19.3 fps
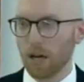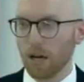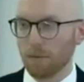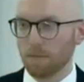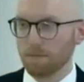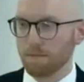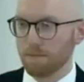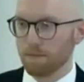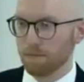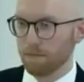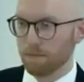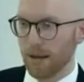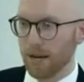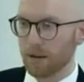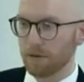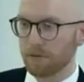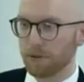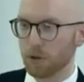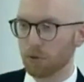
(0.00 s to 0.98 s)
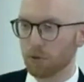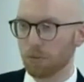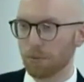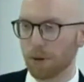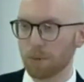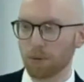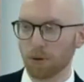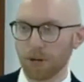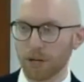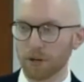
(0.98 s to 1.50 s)
Um, many of you
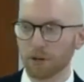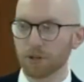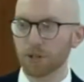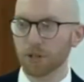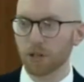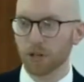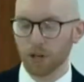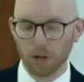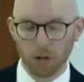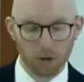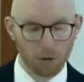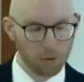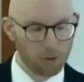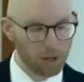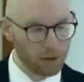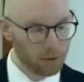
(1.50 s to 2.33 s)
remember years ago,